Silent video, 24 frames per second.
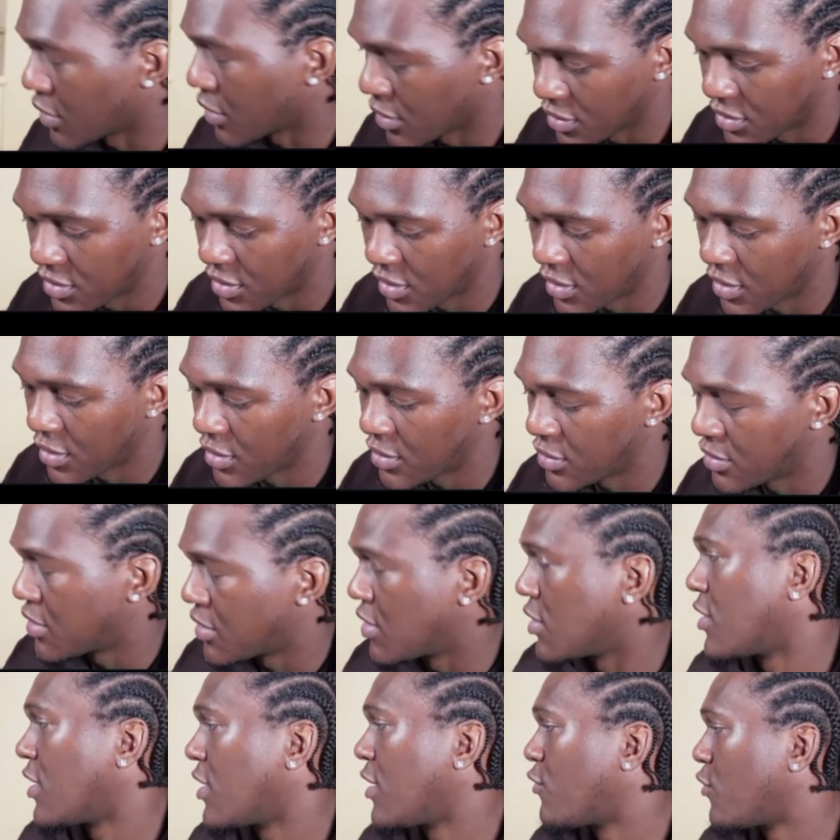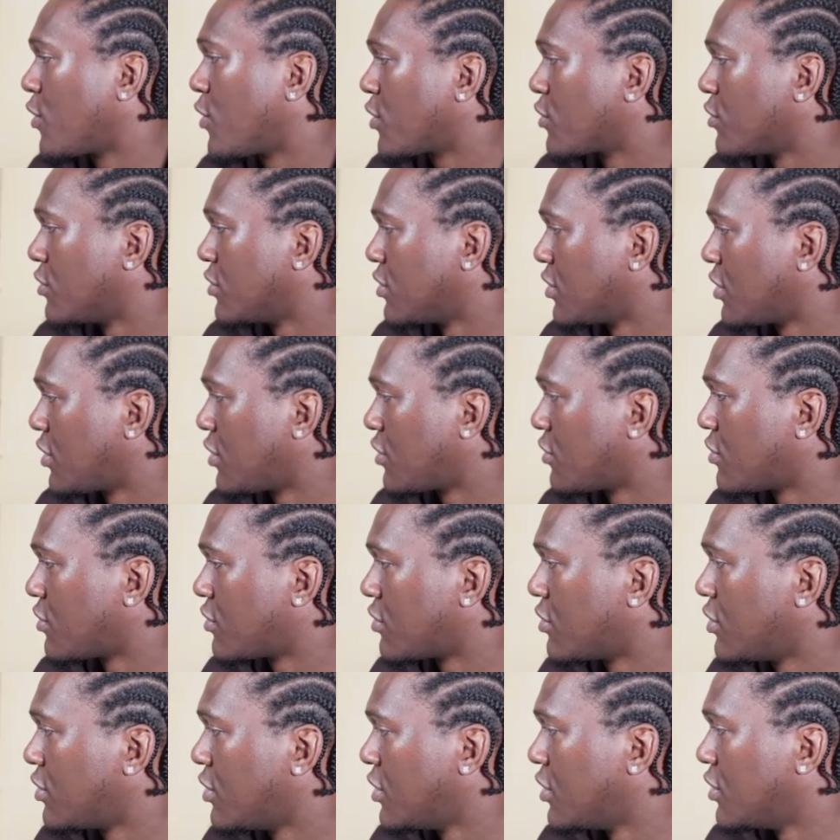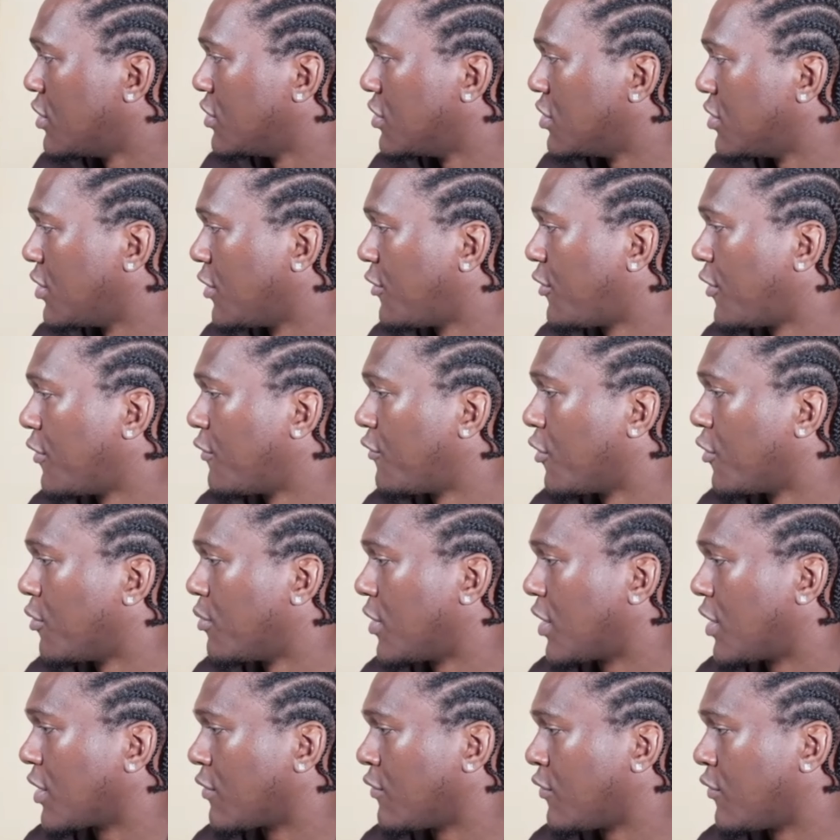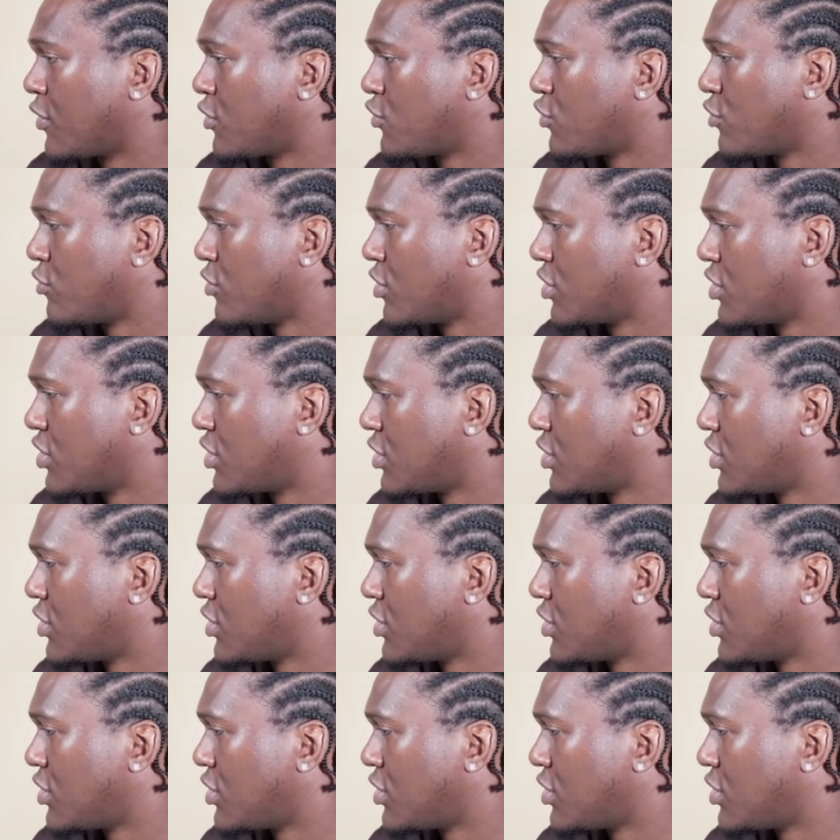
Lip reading: Like I said, it's a lightweight container. It's different from like virtual